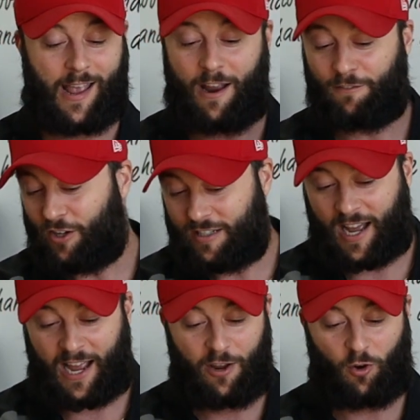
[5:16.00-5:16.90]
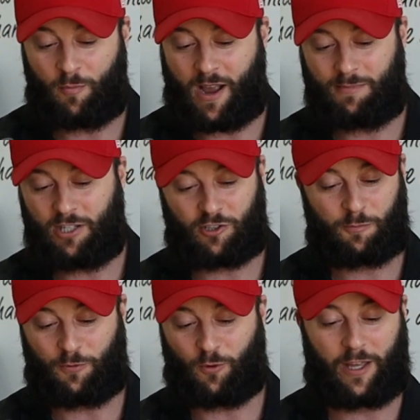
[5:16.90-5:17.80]
every day or maybe just
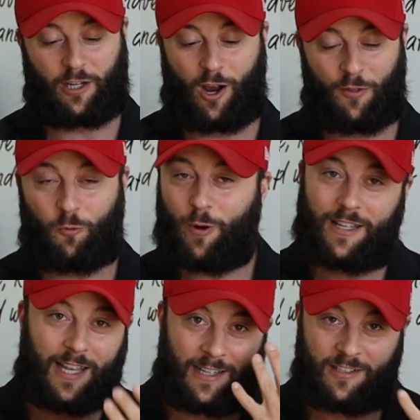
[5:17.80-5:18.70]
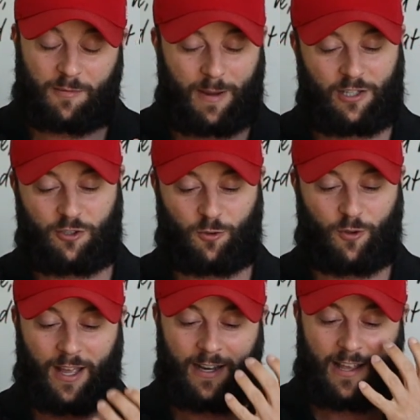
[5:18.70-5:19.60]
before they go out on the weekend to make sure
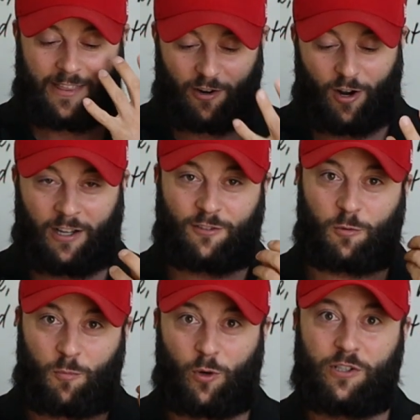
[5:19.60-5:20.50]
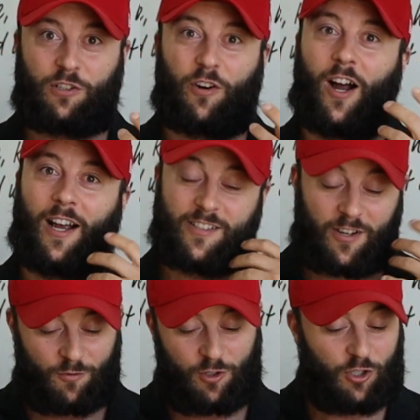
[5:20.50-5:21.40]
that their eyes look moisturized
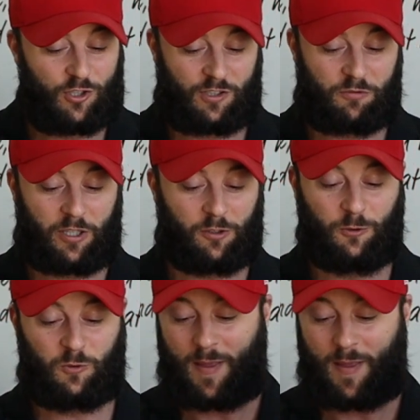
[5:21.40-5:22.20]
and reducing wrinkles.